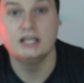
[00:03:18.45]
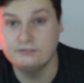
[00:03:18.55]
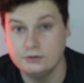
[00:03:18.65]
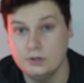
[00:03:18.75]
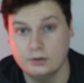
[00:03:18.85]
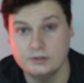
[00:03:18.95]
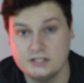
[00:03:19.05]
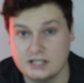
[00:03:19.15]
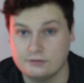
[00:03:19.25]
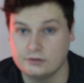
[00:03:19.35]
If you notice
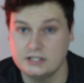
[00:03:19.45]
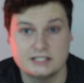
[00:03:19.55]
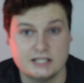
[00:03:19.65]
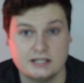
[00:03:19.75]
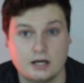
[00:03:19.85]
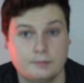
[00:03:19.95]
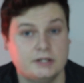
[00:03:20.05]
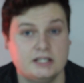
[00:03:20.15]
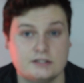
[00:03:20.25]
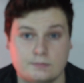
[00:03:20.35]
that a real estate
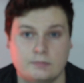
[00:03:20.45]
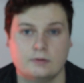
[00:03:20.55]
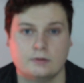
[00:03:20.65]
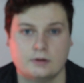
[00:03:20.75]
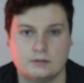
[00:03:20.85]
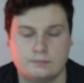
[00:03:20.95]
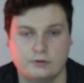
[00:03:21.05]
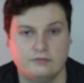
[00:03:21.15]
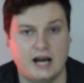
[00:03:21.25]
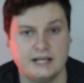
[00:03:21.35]
company is
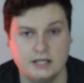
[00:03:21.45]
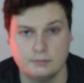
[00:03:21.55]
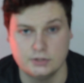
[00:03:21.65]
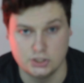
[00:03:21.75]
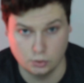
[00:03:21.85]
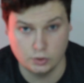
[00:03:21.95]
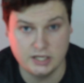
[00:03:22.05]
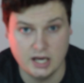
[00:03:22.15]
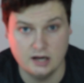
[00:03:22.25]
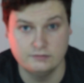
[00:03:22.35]
providing a
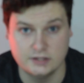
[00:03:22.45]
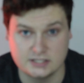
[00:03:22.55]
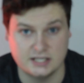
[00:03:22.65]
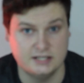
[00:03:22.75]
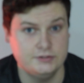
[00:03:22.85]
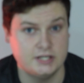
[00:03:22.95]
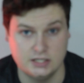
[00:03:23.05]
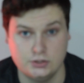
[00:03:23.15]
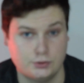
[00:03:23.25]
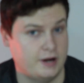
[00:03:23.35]
majority of the sales
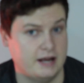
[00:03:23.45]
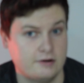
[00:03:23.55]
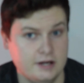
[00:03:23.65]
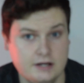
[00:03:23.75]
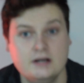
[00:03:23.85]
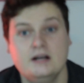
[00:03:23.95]
in your area,